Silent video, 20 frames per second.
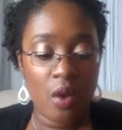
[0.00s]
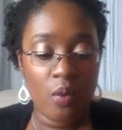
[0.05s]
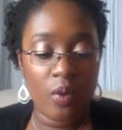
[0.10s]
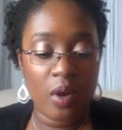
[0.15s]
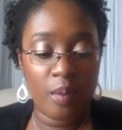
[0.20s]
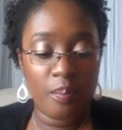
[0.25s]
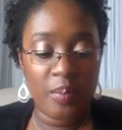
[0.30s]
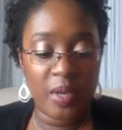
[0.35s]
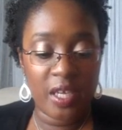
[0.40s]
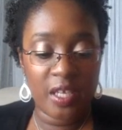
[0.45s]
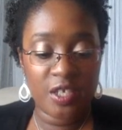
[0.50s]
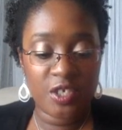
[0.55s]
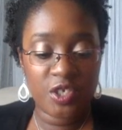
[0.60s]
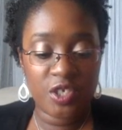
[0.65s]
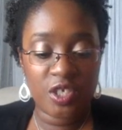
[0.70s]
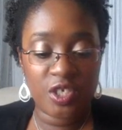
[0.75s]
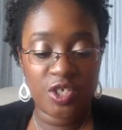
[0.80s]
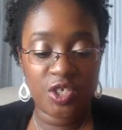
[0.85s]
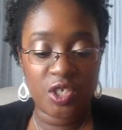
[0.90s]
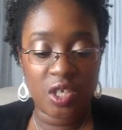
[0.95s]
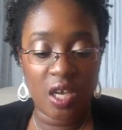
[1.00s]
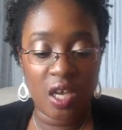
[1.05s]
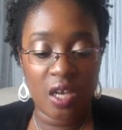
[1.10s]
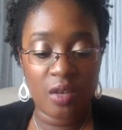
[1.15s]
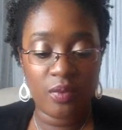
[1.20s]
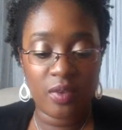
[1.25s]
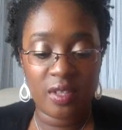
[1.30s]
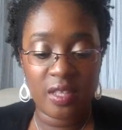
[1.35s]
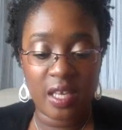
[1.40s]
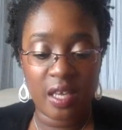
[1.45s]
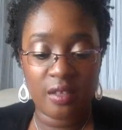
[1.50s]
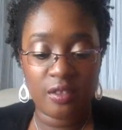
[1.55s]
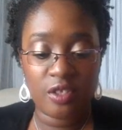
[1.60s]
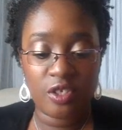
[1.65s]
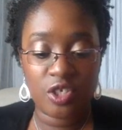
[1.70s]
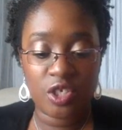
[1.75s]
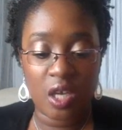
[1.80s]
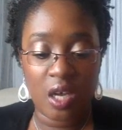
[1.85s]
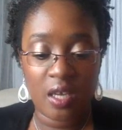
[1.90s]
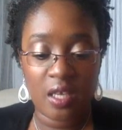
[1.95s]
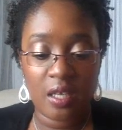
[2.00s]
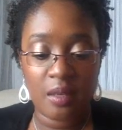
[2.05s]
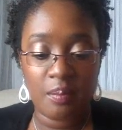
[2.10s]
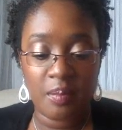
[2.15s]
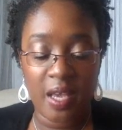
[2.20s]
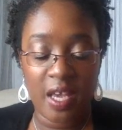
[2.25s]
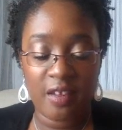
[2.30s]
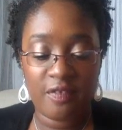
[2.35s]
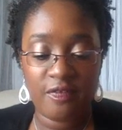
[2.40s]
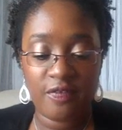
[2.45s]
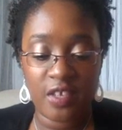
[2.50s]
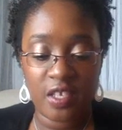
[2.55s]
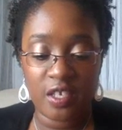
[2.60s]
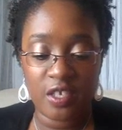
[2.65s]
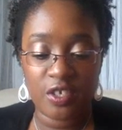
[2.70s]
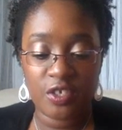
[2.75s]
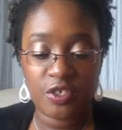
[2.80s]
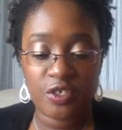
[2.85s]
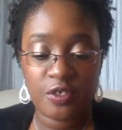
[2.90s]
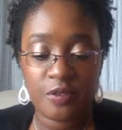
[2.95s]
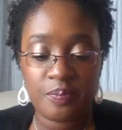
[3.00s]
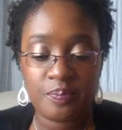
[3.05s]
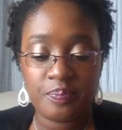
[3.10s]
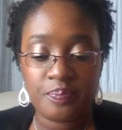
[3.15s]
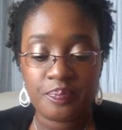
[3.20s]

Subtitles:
while banishing shine without the chalky matte finish.